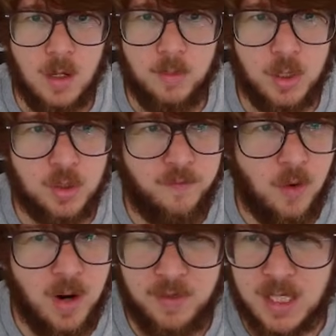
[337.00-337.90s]
Pretty
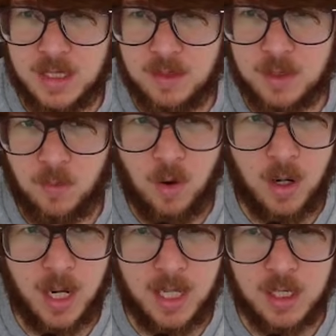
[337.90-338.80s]
straightforward. Everything seems to
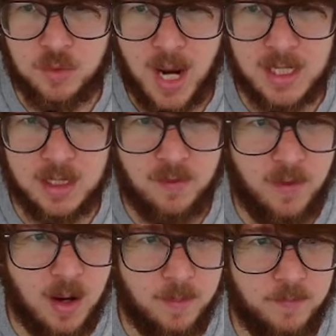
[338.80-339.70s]
work. I can drag stuff up,